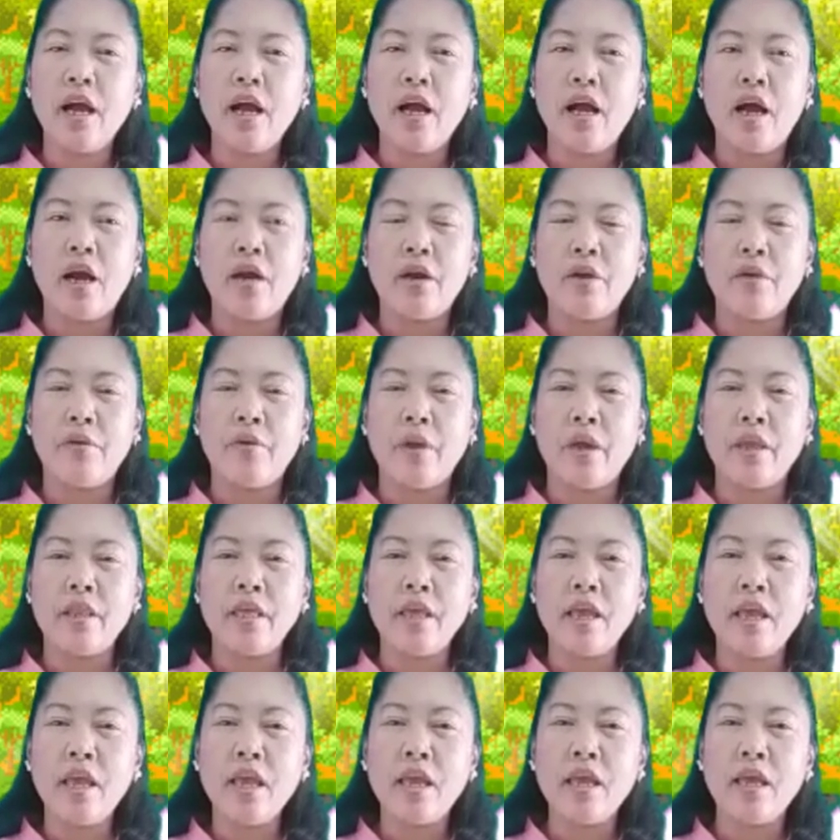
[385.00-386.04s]
are you
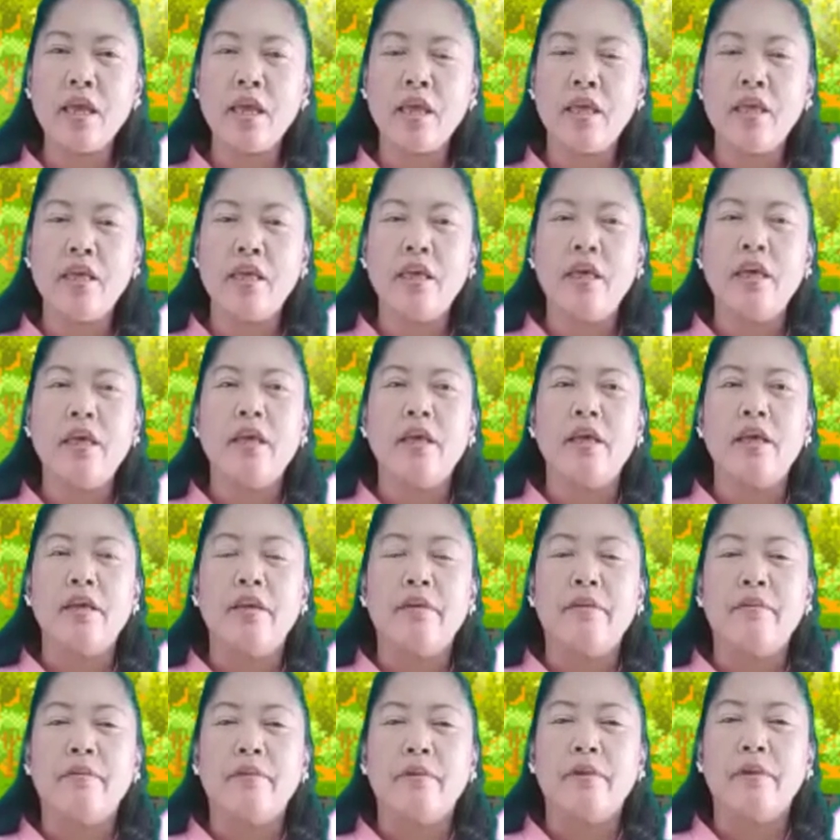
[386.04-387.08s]
ready?
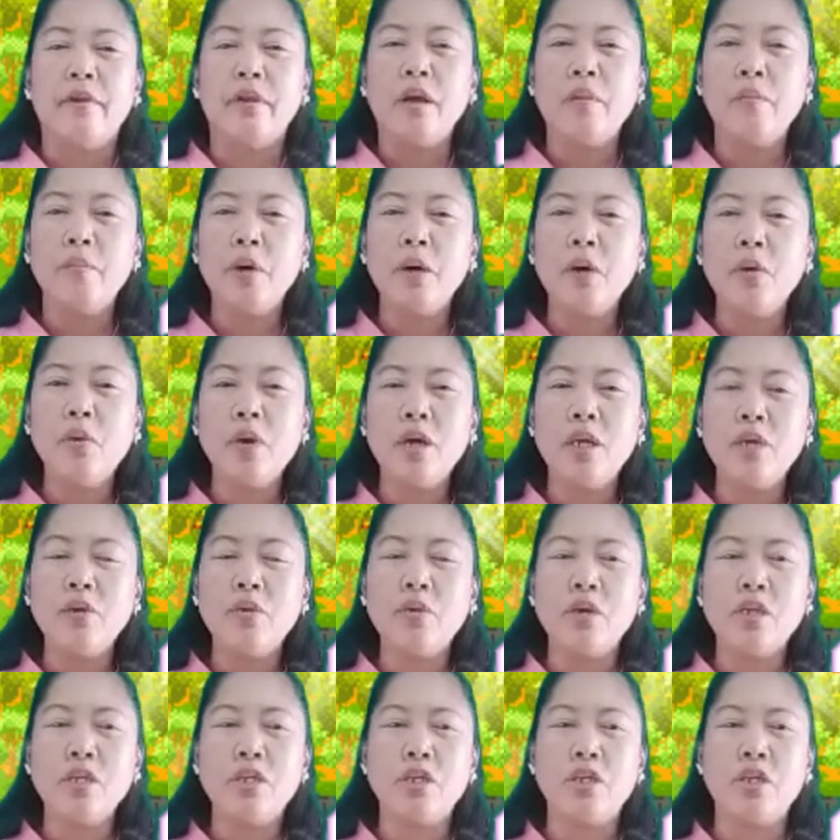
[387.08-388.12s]
Number 1
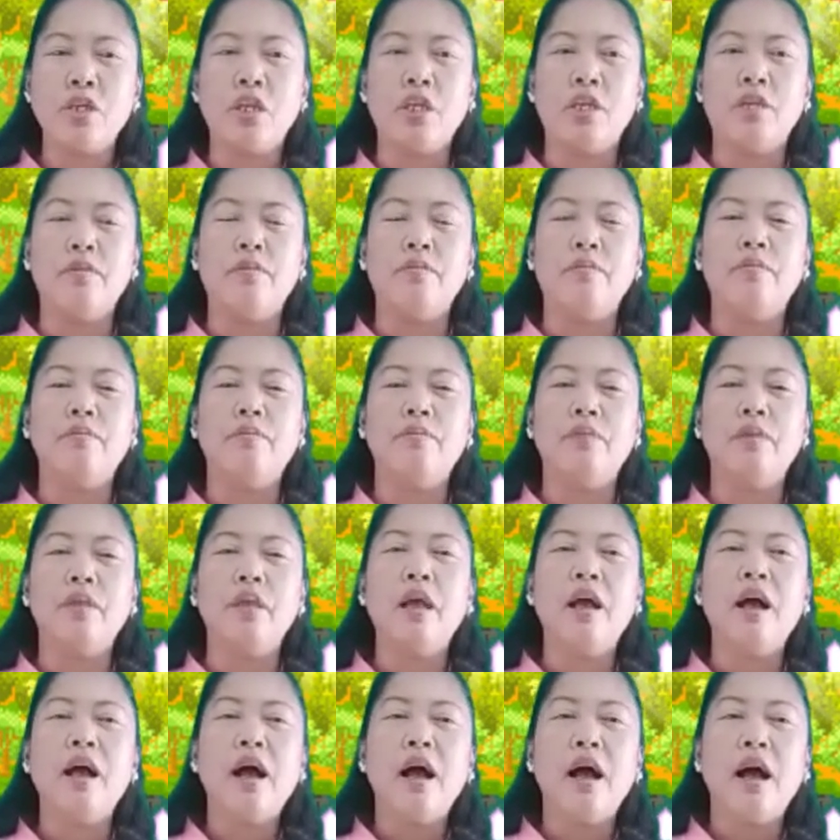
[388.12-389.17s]
question.
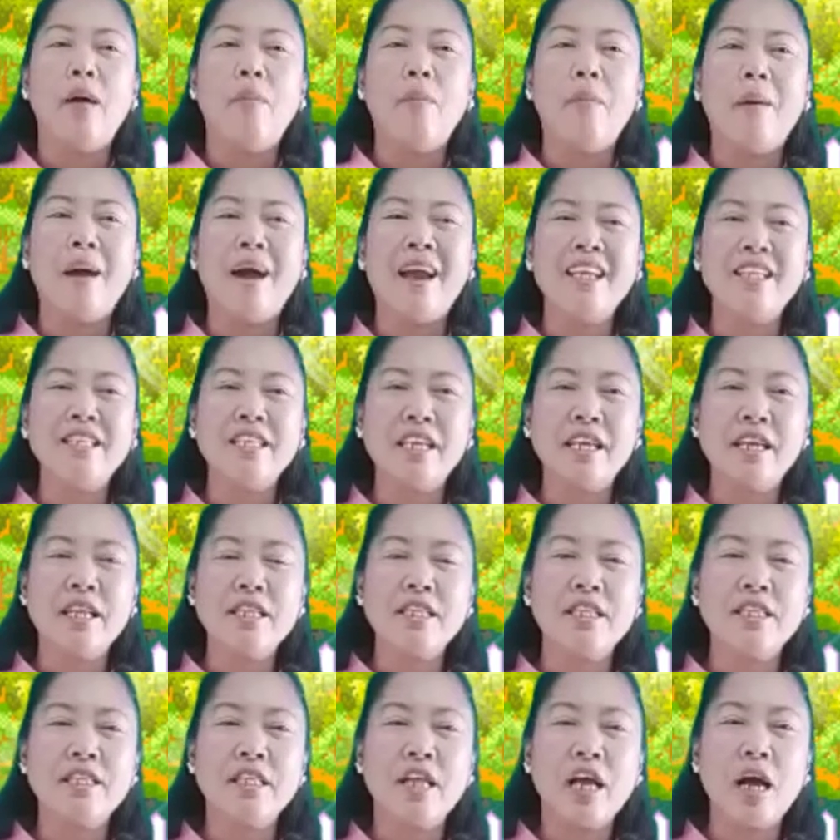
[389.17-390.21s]
A bicycle
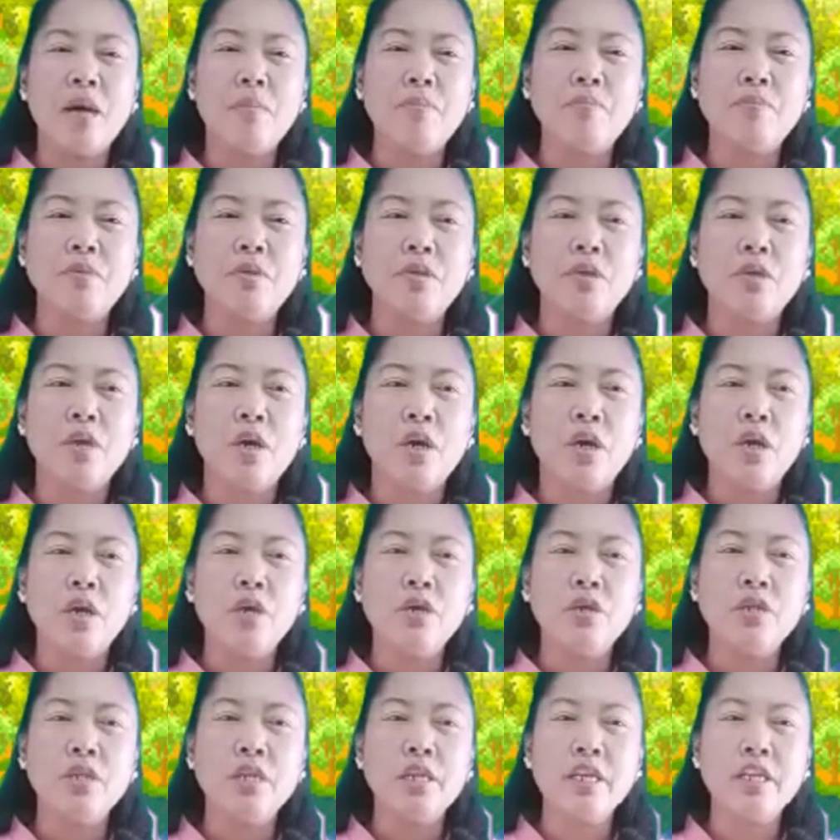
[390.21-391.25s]
stops
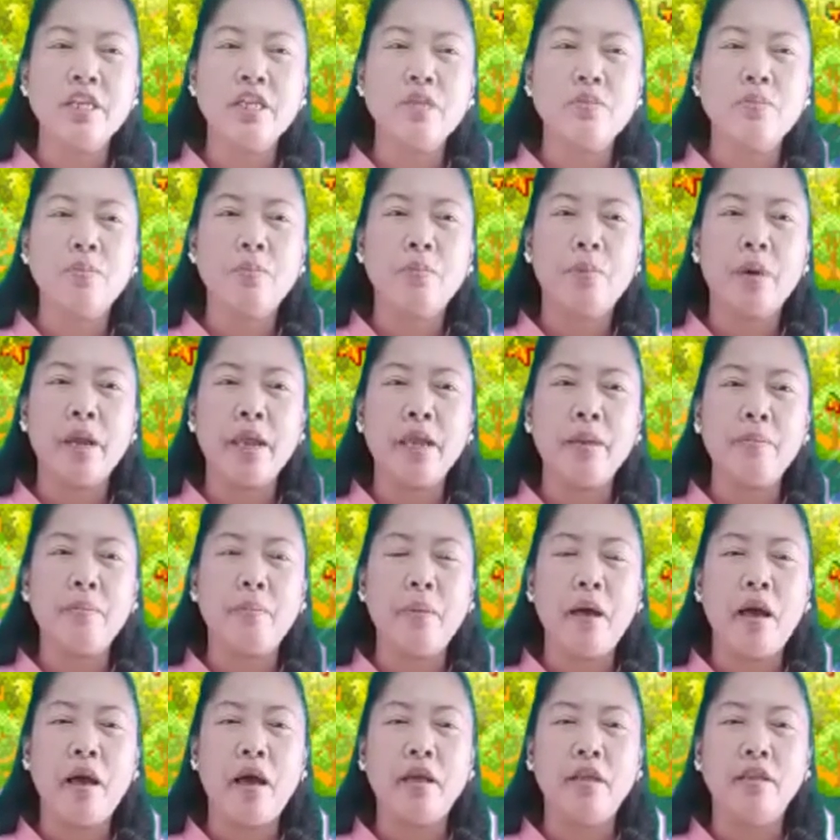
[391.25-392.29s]
using its brake
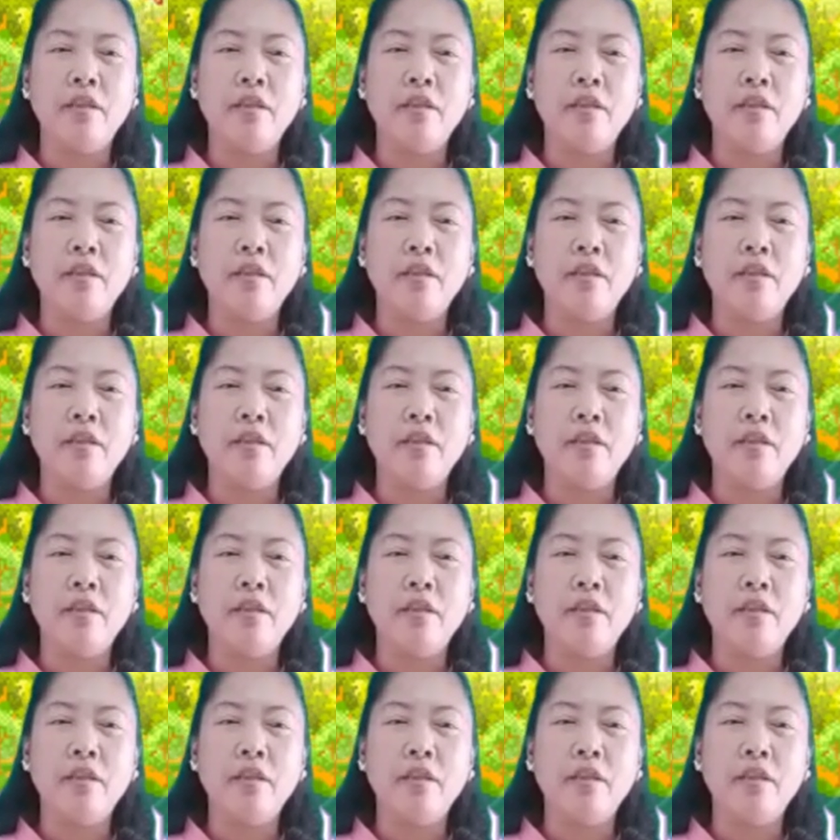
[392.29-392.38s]
pad.